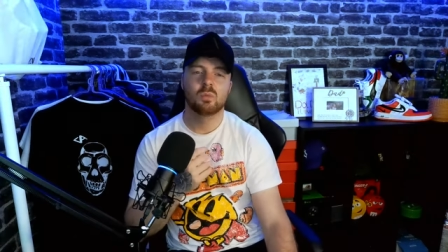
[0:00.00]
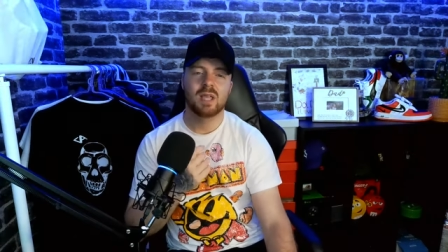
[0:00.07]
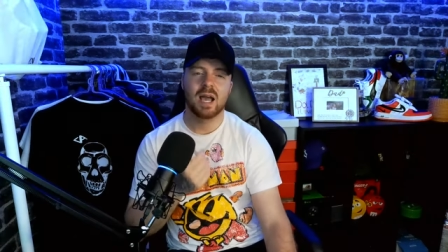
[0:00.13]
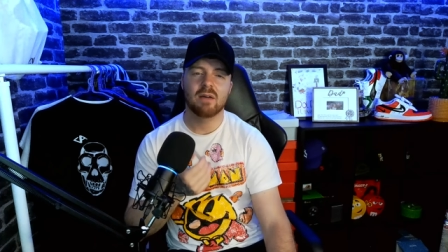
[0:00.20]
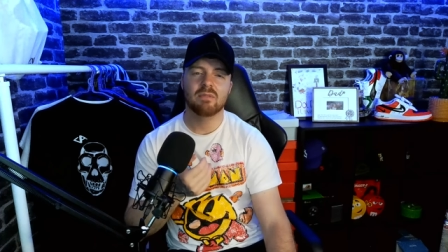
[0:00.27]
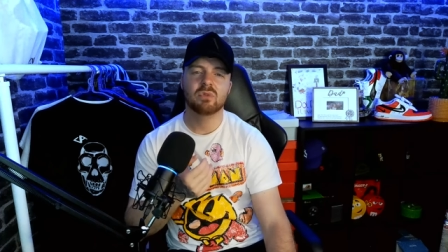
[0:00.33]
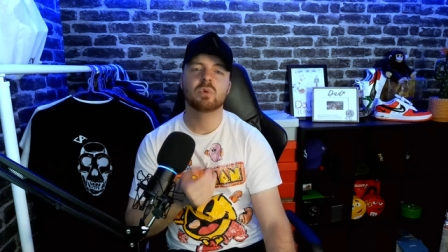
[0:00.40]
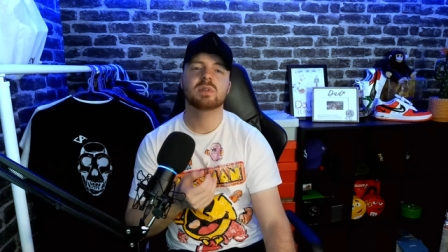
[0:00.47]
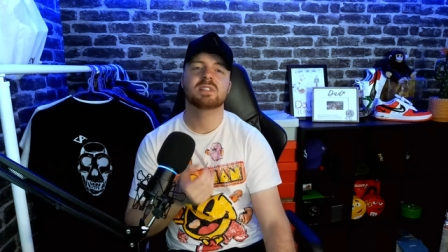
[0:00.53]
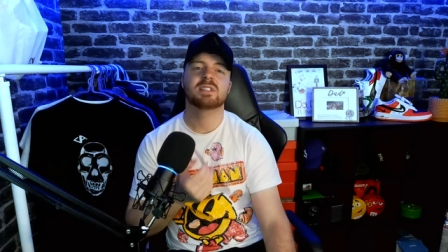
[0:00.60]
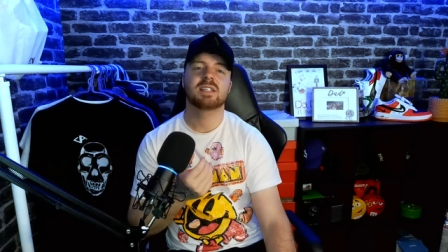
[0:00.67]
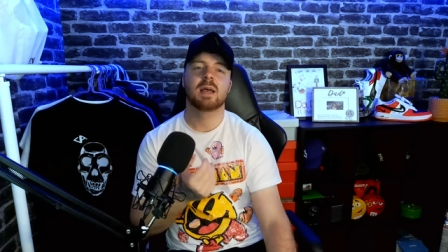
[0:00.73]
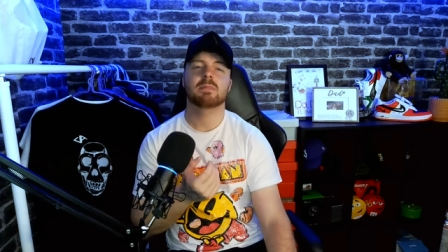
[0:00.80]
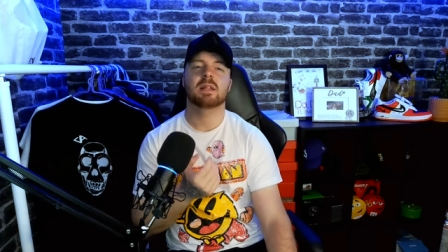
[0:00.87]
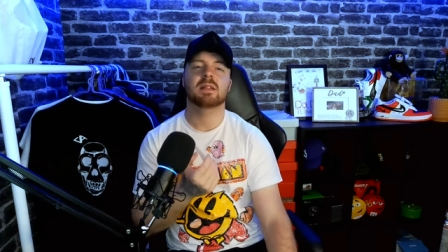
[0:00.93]
we have to
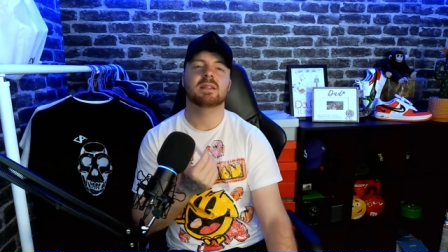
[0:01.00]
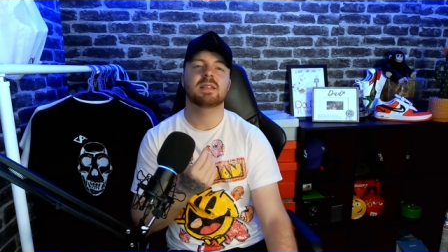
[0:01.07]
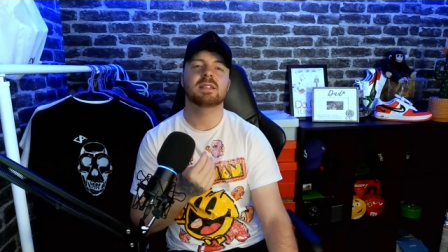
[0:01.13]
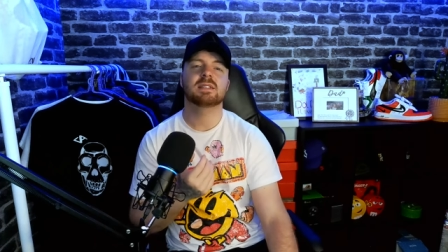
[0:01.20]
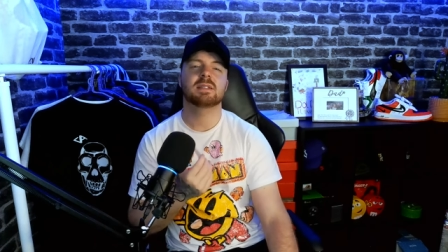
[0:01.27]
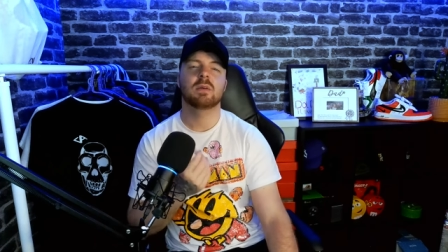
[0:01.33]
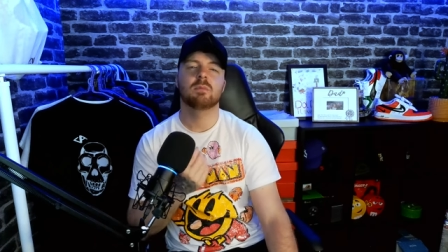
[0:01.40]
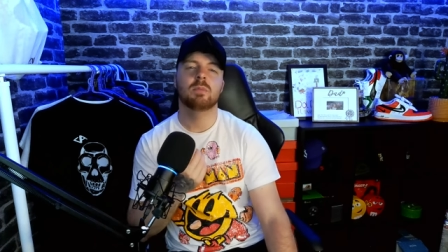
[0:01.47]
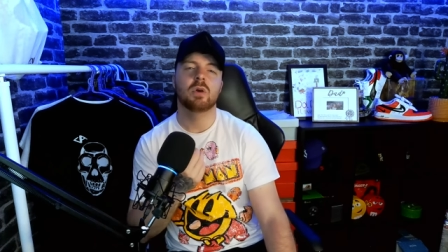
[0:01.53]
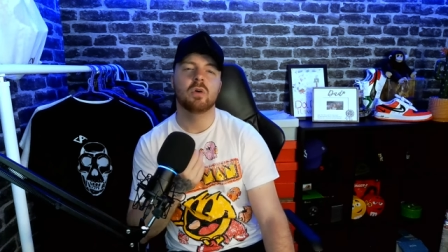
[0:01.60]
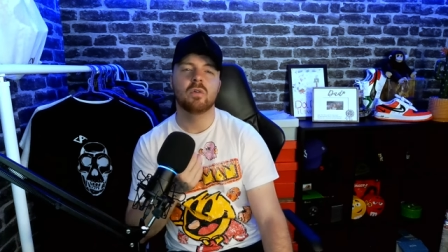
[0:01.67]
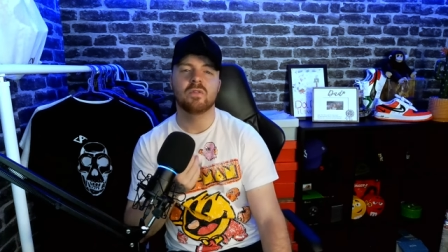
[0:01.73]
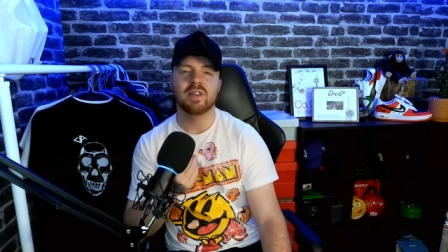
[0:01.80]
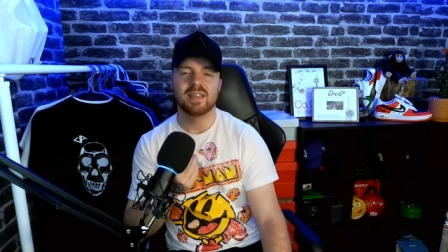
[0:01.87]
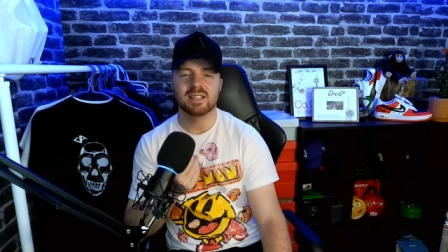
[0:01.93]
accept that this
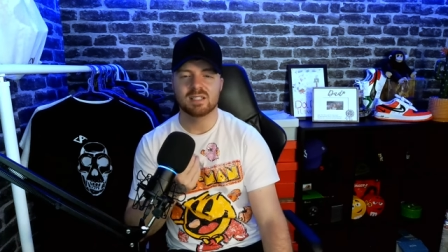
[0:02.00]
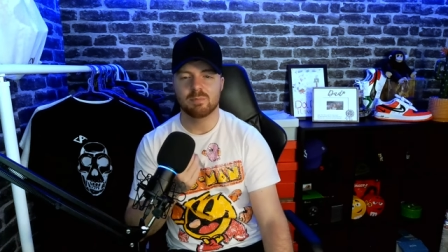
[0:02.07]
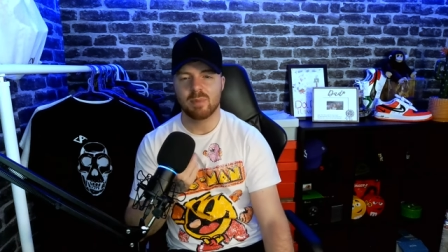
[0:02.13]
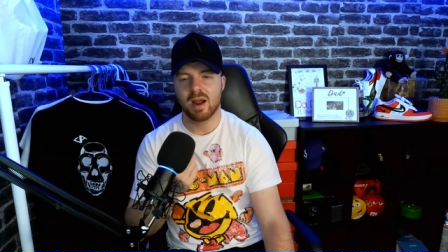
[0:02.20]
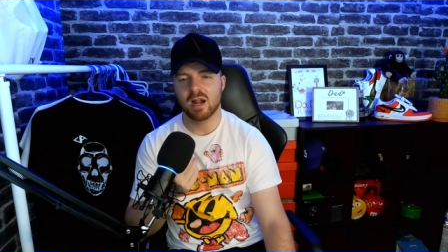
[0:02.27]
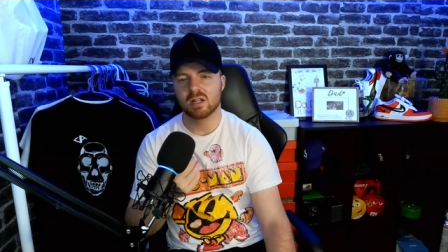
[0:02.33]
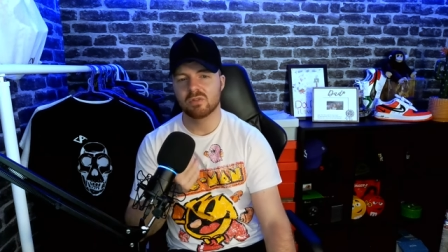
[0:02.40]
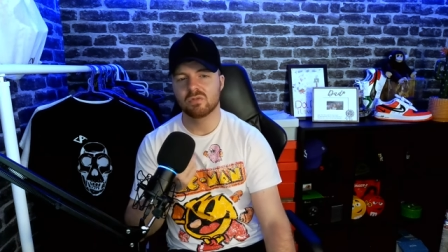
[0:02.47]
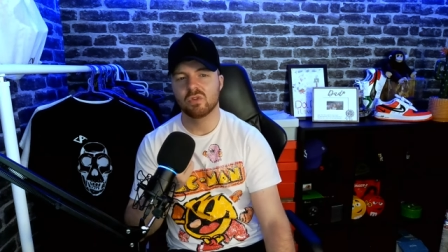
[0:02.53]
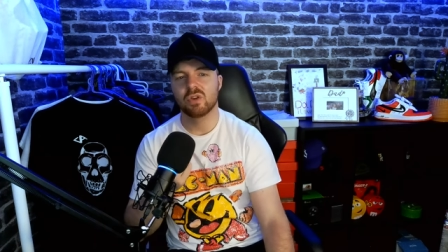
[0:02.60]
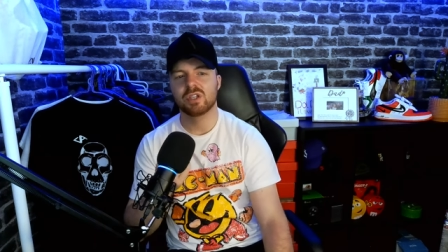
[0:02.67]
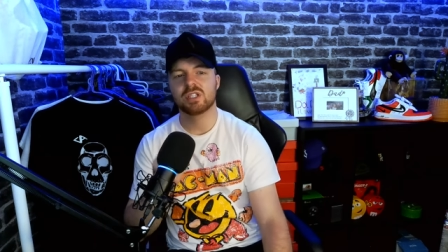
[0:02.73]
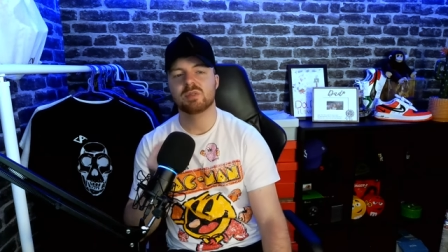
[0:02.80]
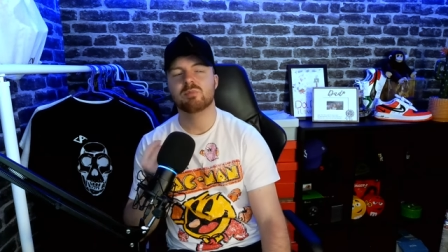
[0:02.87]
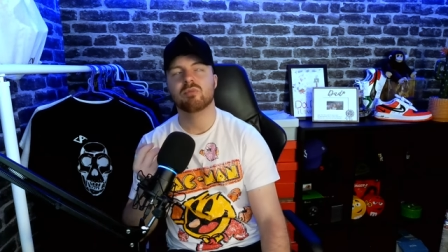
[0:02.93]
move is a part of
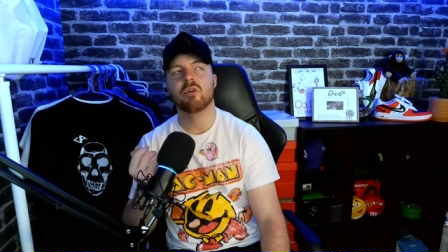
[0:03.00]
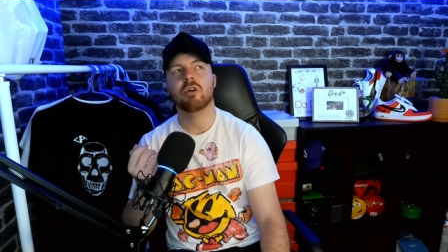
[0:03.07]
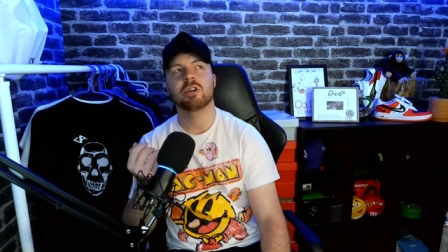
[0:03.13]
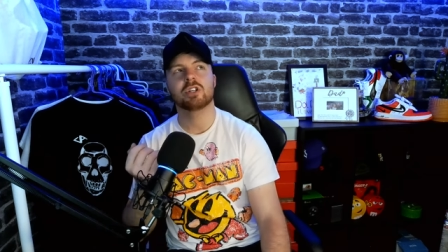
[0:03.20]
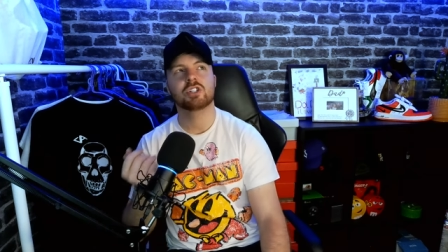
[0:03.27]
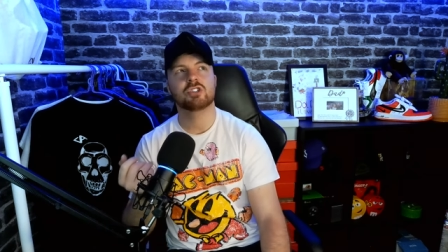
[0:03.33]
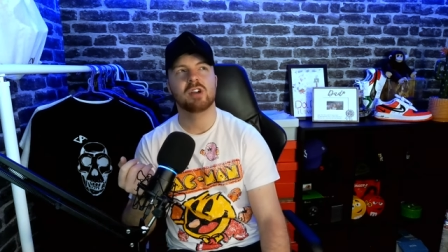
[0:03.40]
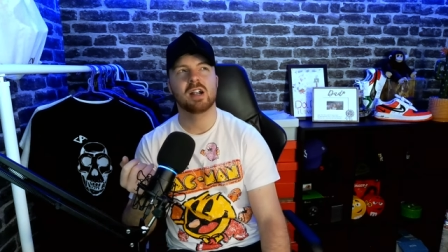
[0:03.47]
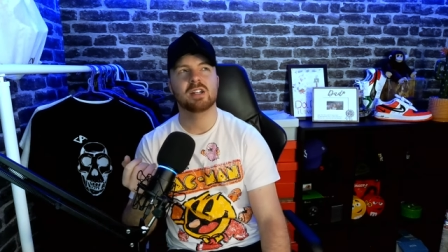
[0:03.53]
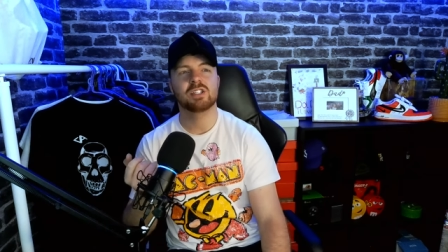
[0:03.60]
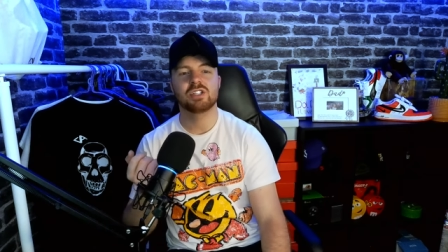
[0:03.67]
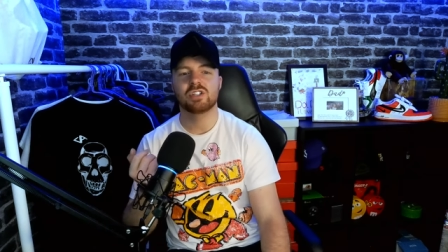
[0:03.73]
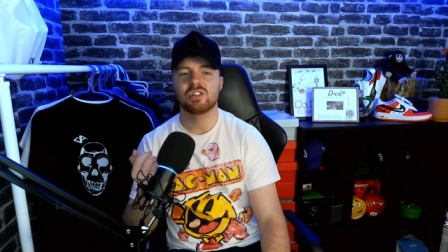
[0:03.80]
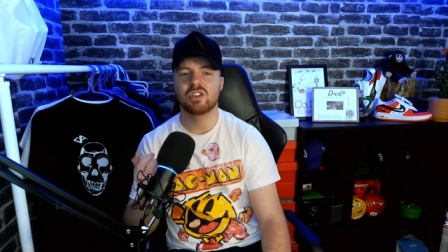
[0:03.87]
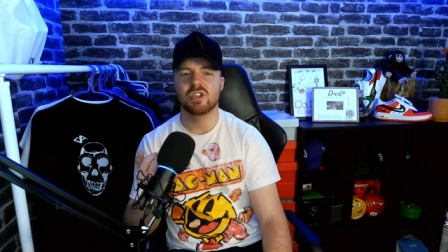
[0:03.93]
Nike's broader
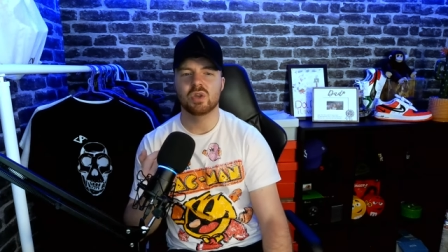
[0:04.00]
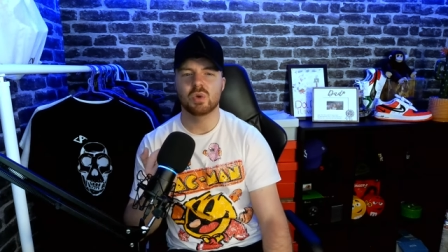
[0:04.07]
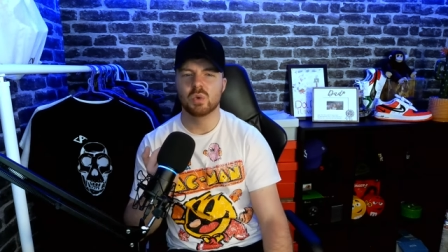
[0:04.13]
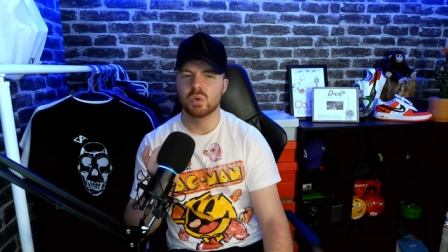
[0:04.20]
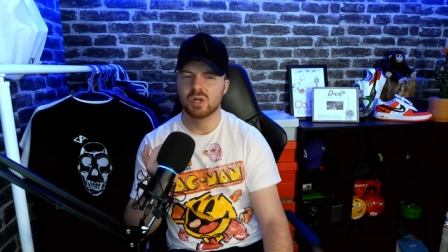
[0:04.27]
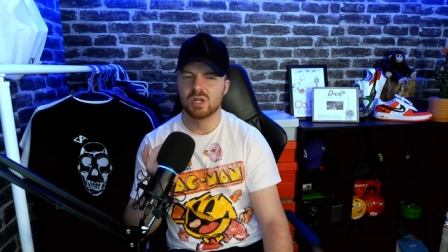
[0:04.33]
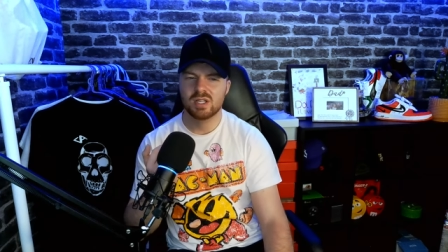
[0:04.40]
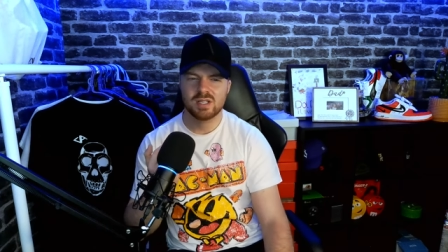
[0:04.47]
strategy to